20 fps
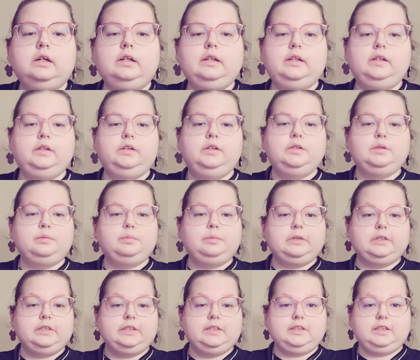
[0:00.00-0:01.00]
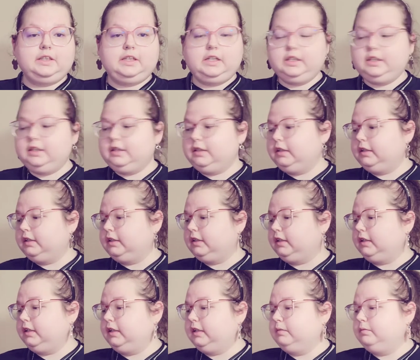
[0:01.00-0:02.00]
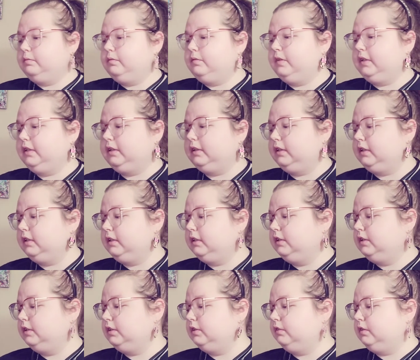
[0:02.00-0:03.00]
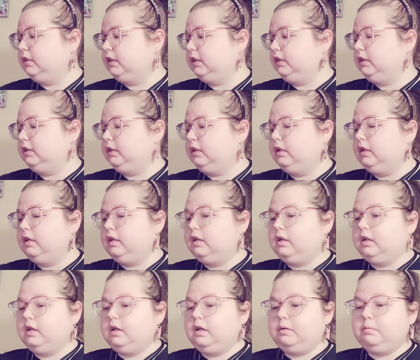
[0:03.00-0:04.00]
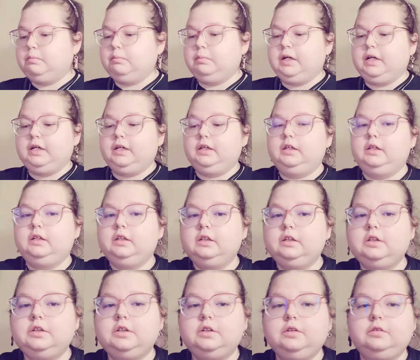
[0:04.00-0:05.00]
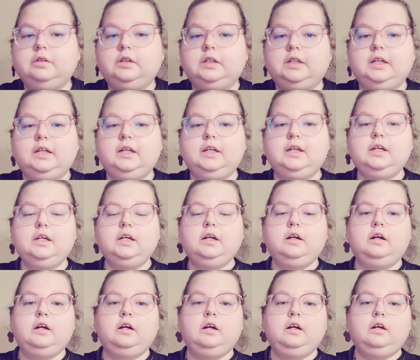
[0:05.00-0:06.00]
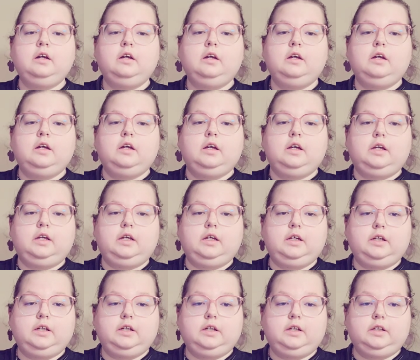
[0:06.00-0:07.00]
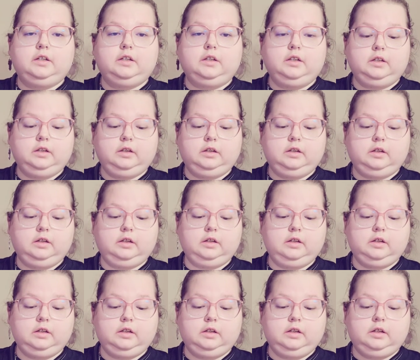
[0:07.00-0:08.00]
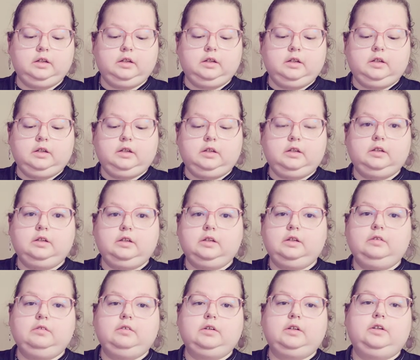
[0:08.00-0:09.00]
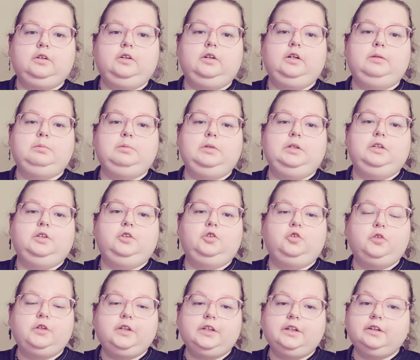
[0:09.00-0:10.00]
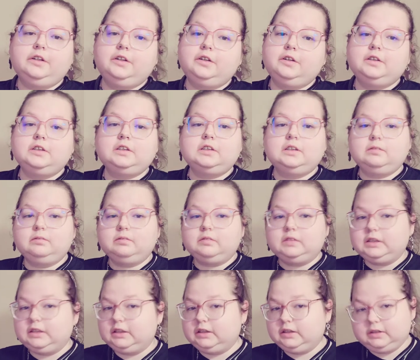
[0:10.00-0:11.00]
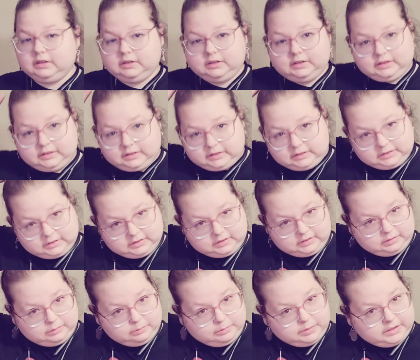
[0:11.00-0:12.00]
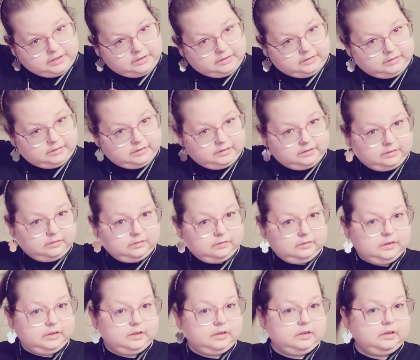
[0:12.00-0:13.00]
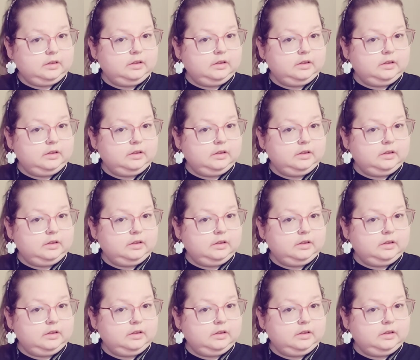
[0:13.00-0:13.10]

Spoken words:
Hello, this is Princess Kayla, and I am finally doing my Q&A, and you want to grab you a drink or something, because it's going to be a long one.